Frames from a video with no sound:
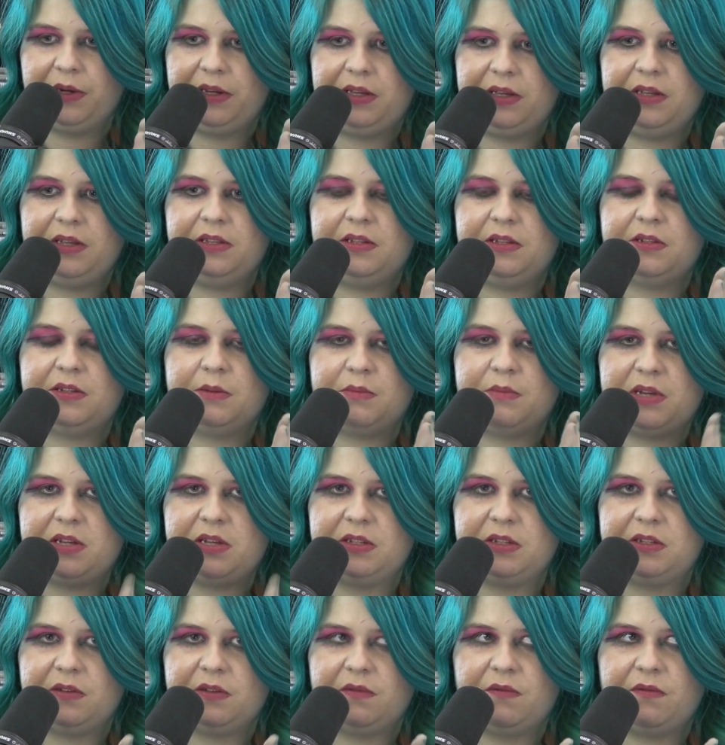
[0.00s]
to me,
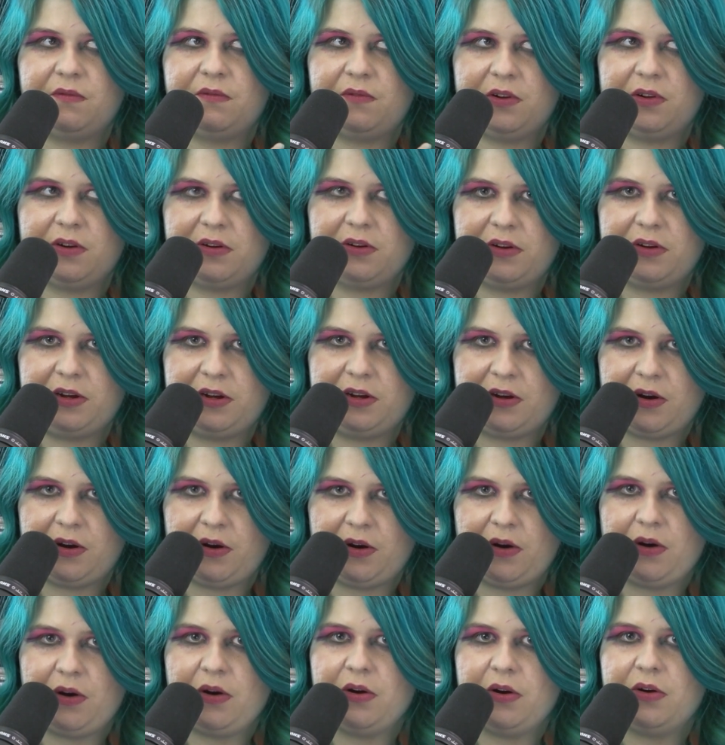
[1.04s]
it's a very
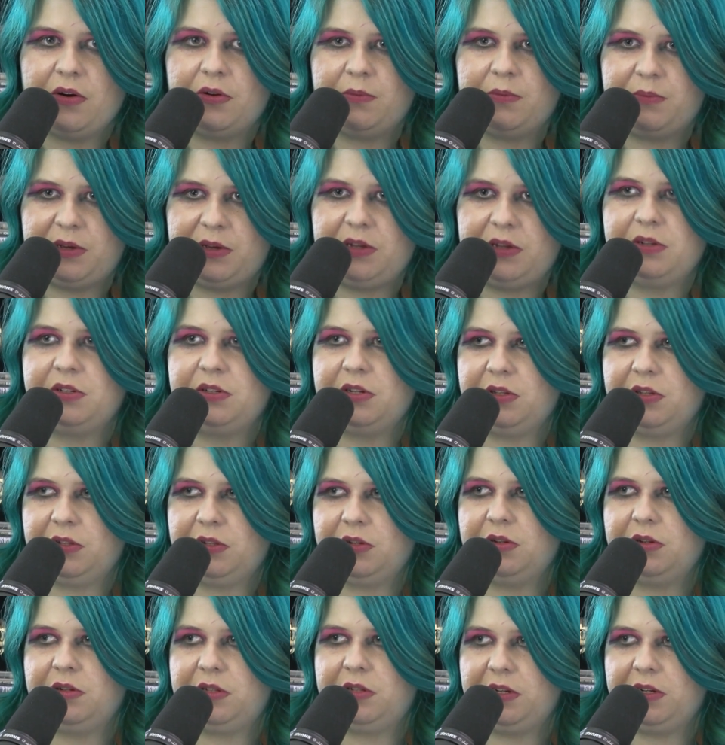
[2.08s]
hard
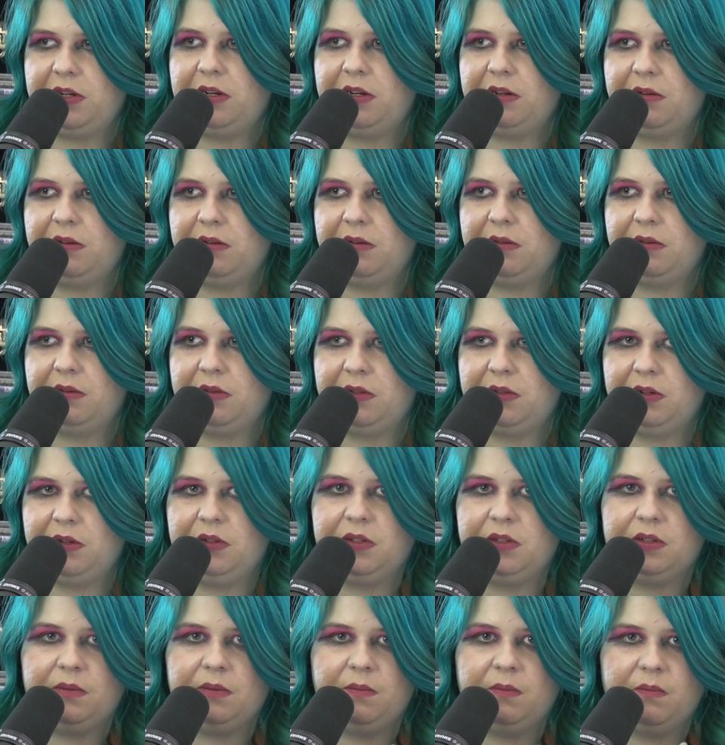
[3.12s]
PG-13.
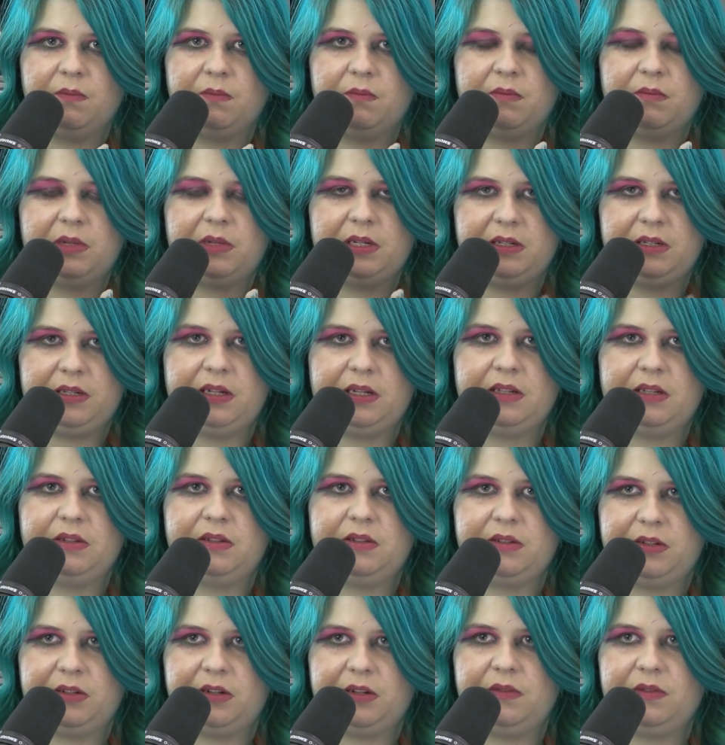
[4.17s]
There's some intense
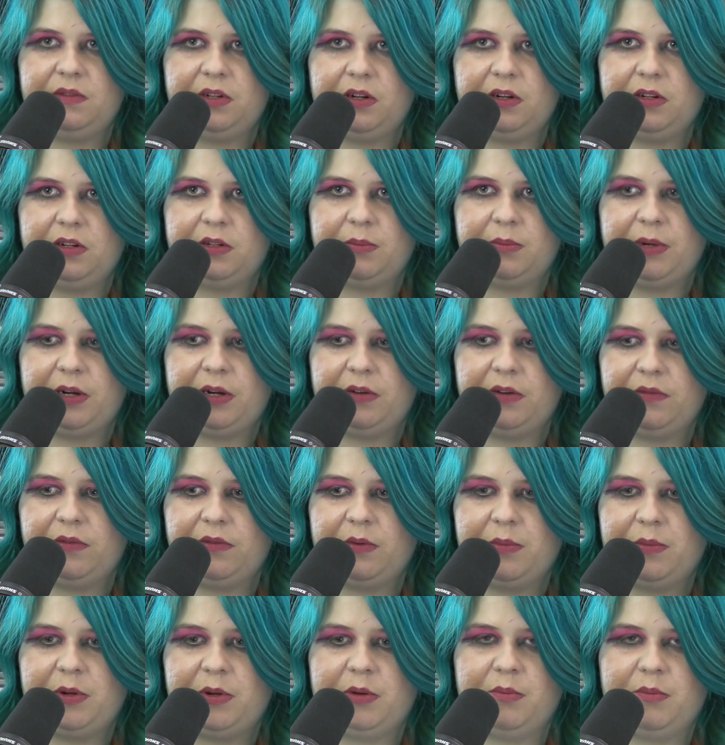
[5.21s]
stuff talked about
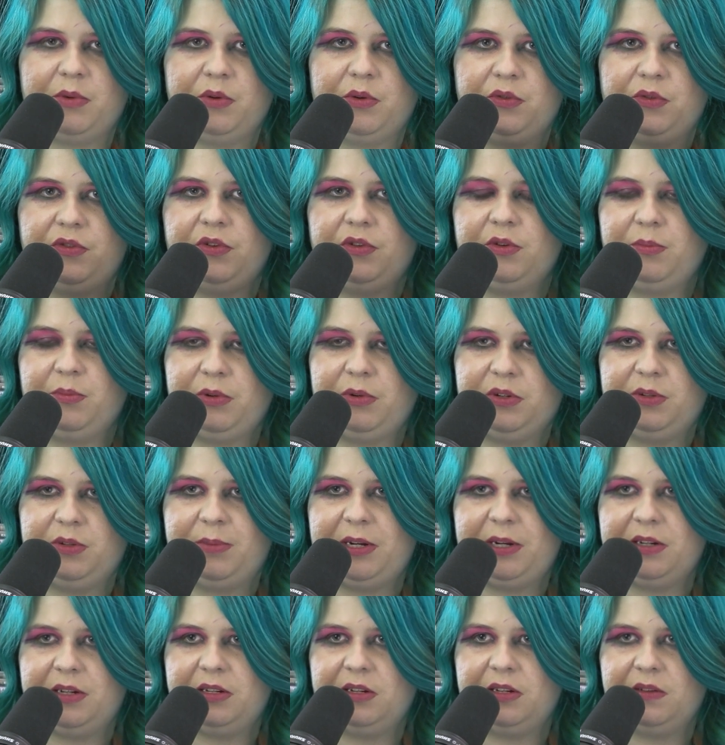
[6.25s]
from an emotional
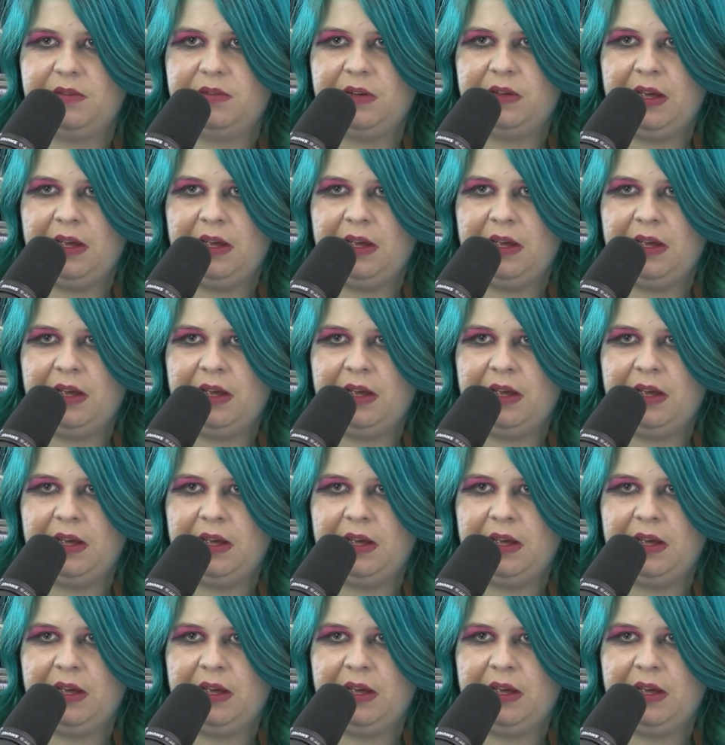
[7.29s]
perspective.